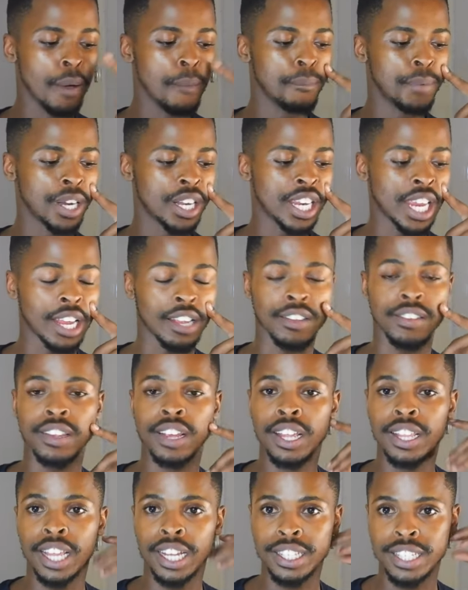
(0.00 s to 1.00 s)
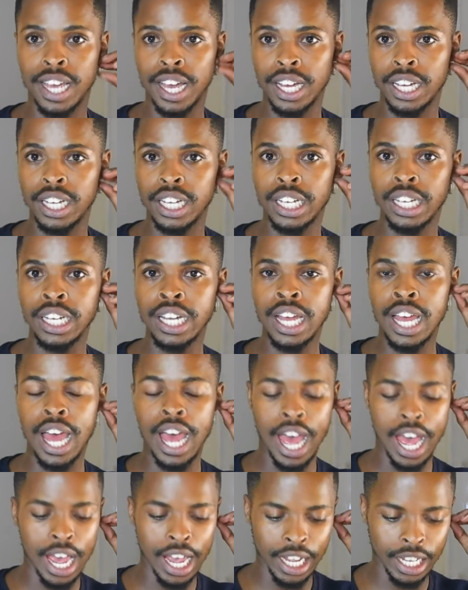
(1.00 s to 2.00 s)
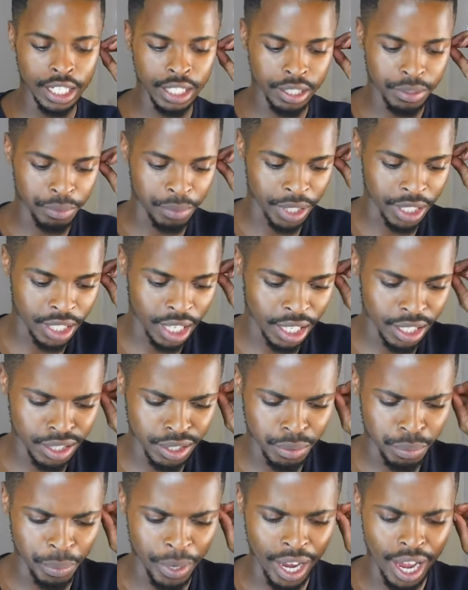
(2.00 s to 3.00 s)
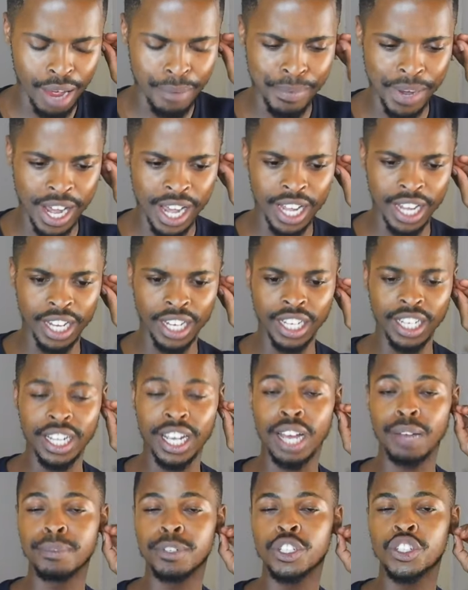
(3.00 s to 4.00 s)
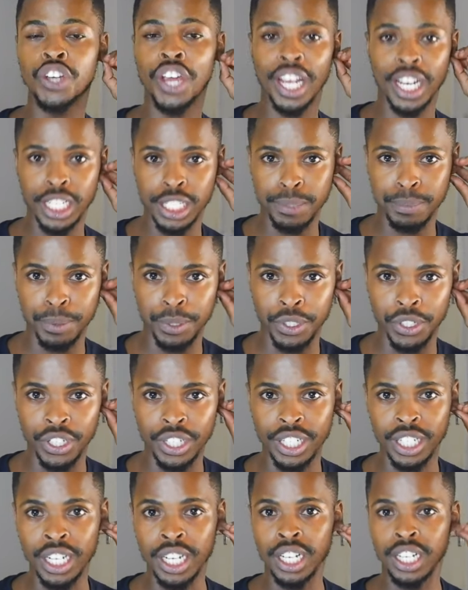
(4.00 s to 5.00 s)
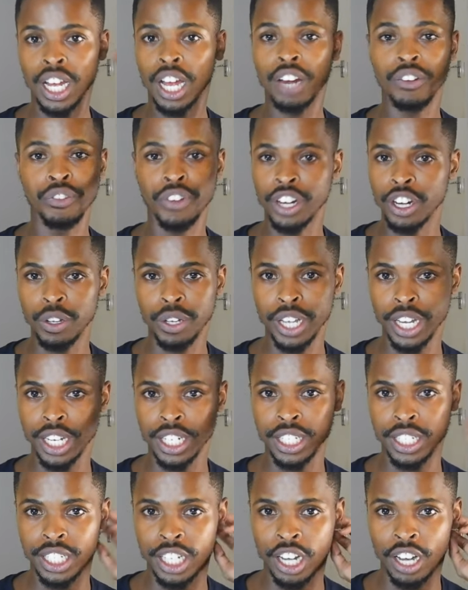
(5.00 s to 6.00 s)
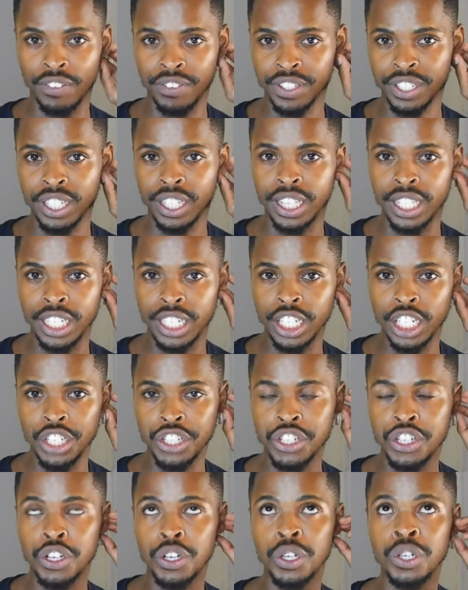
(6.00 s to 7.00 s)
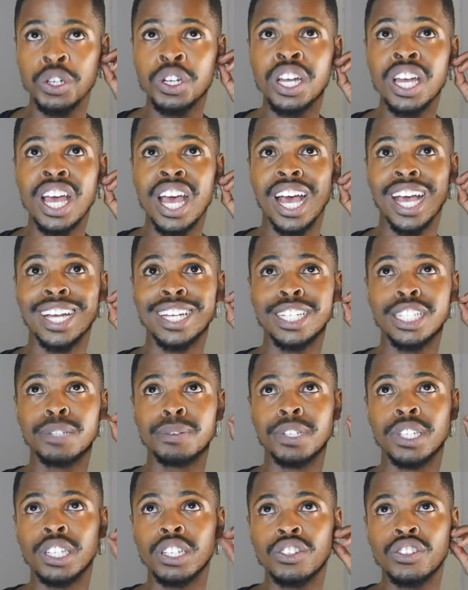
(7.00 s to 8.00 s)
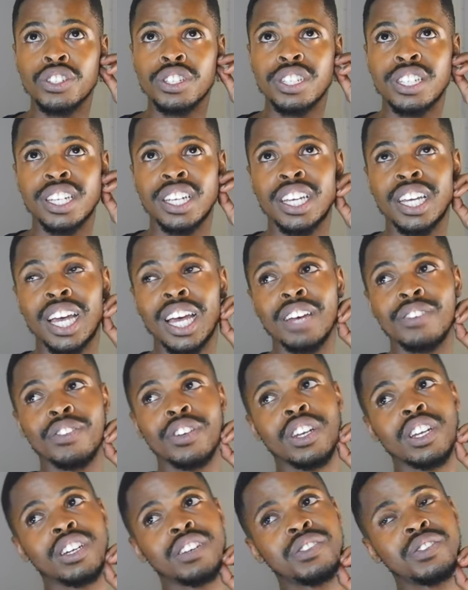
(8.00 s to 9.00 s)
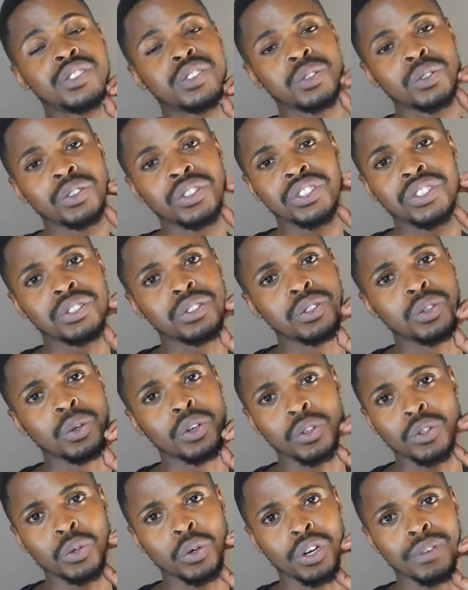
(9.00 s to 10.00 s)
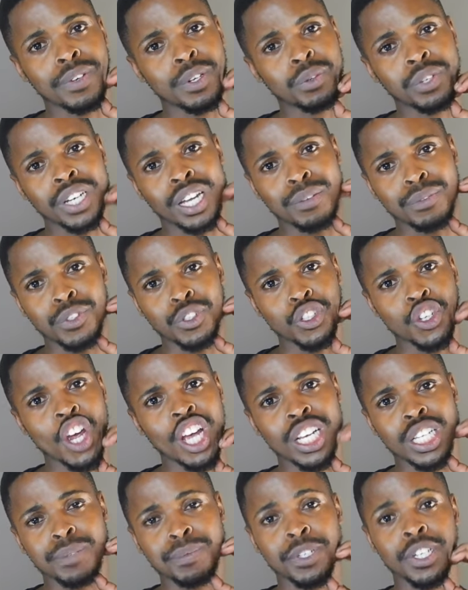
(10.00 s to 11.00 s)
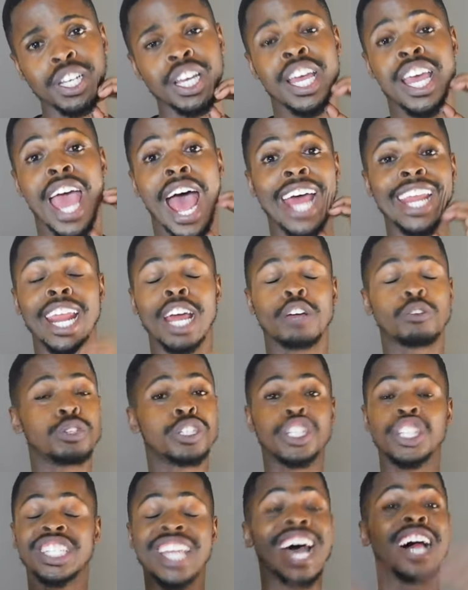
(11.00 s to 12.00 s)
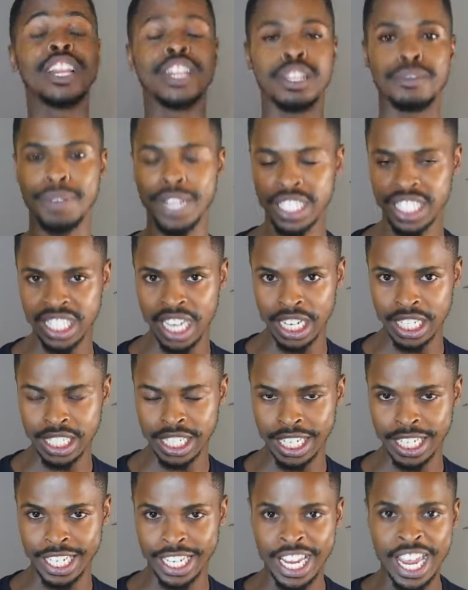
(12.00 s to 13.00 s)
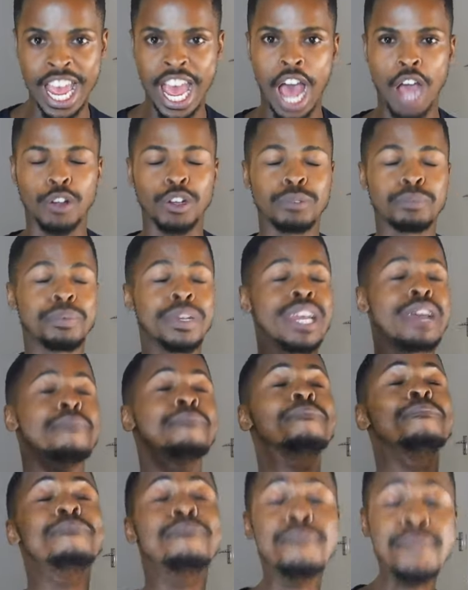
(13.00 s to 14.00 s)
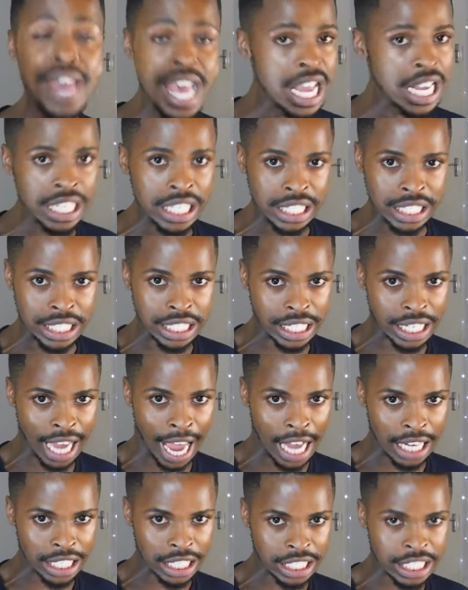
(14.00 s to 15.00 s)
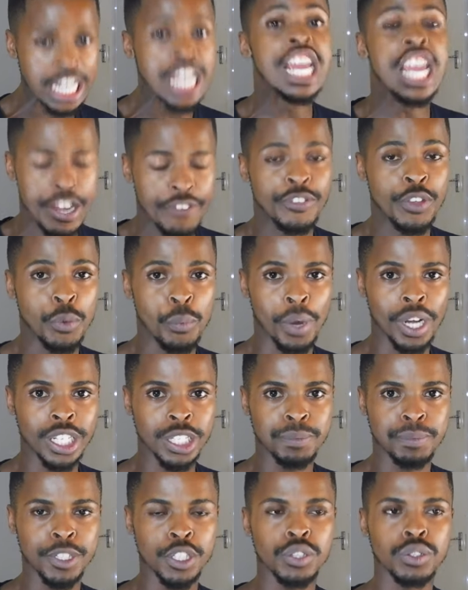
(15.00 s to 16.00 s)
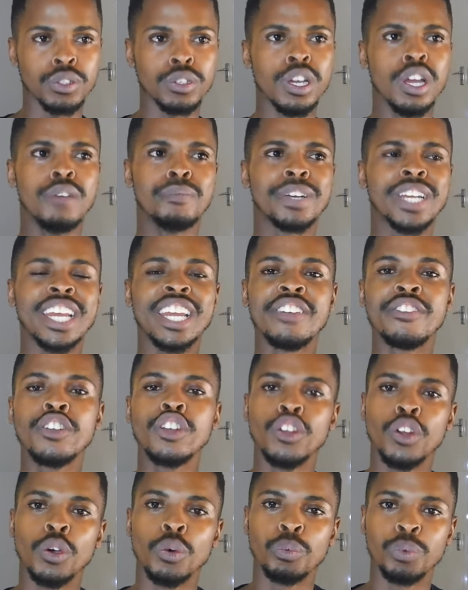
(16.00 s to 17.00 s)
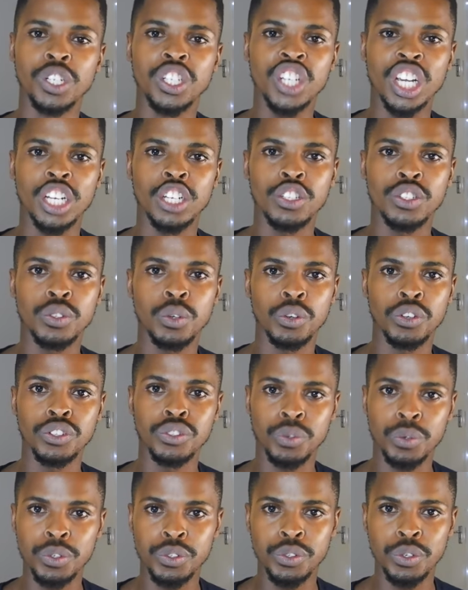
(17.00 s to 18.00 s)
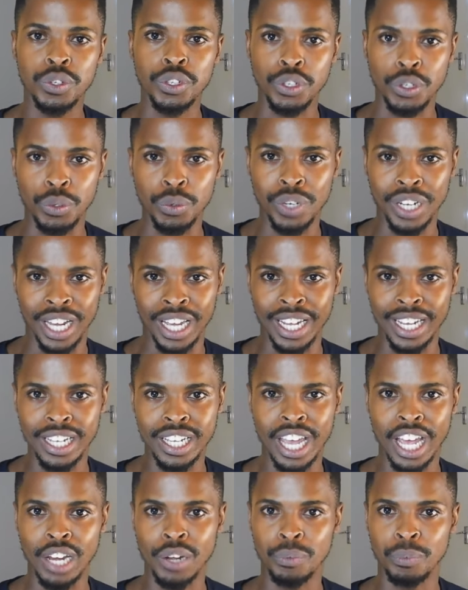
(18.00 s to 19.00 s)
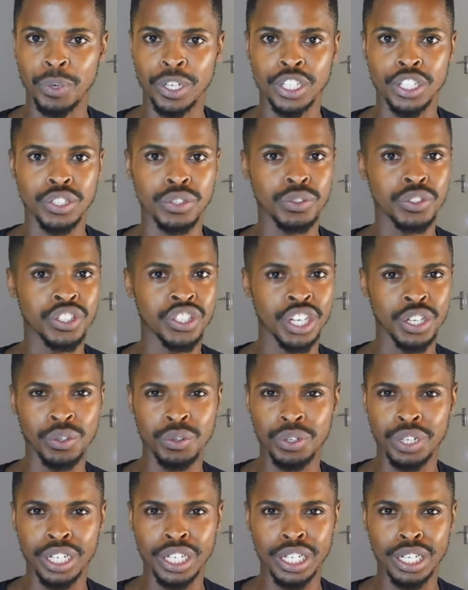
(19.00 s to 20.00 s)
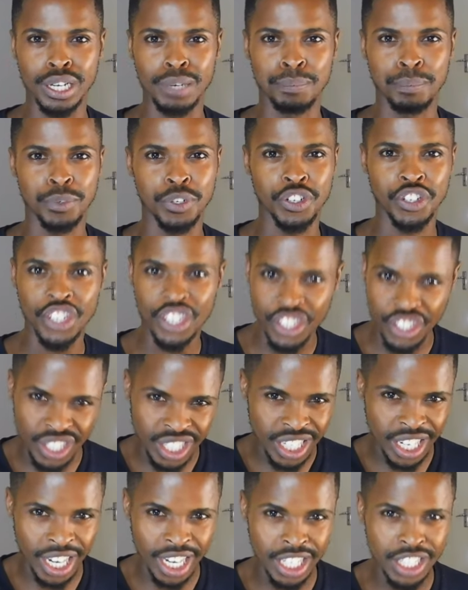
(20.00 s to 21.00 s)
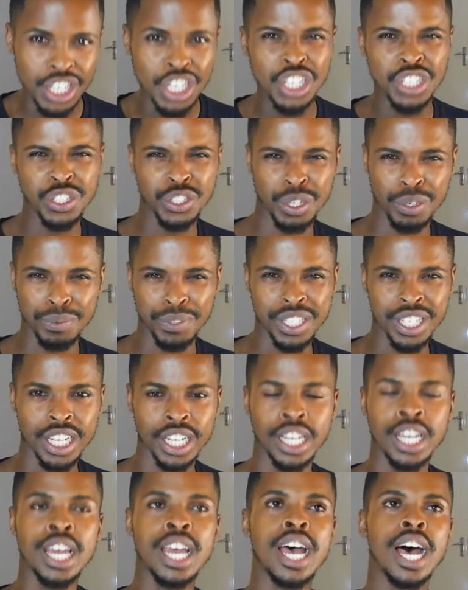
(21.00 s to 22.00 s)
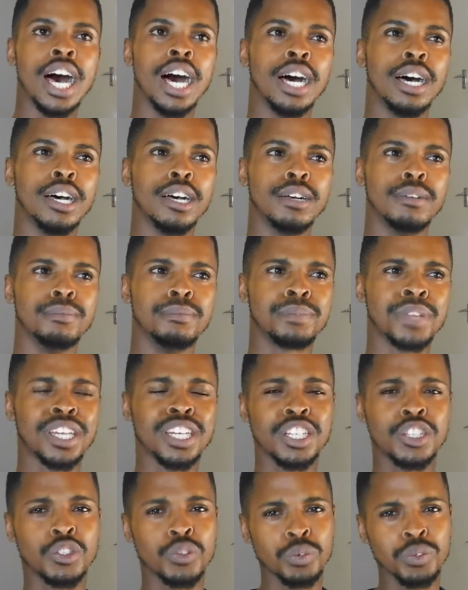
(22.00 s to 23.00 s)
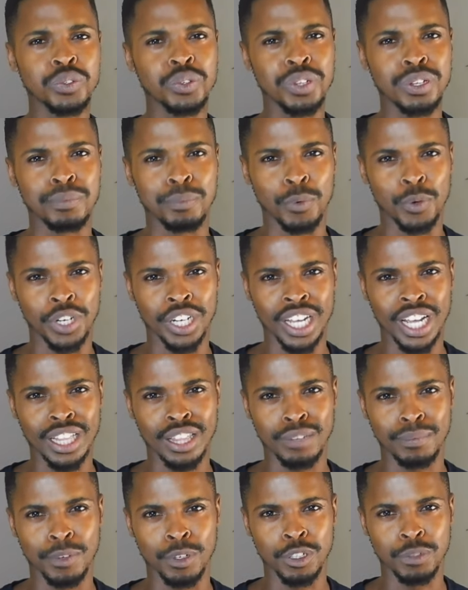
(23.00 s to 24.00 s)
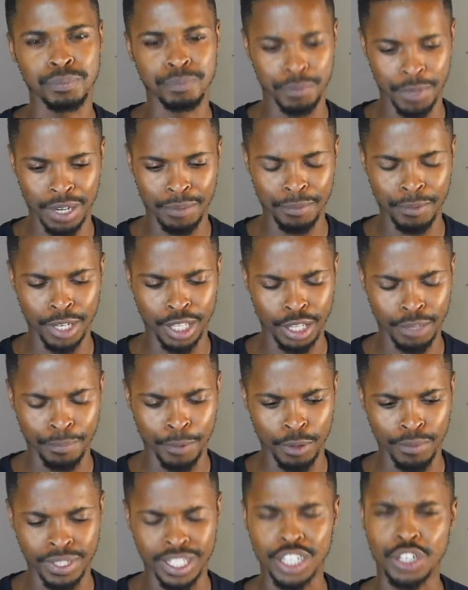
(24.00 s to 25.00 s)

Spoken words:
But yes, that's hunger. And what else? Where am I? I'm in Johannesburg. I relocated here obviously 3 years ago, and it's been interesting. I have a lot of stories to talk about when it comes to Johannesburg, and I could tell them excitingly. I could be amazing at it if you want me to, but I never know which kind of stories also you'd like and what you genuinely appreciate. Do you know what I'm saying? And it's also the morning at the moment.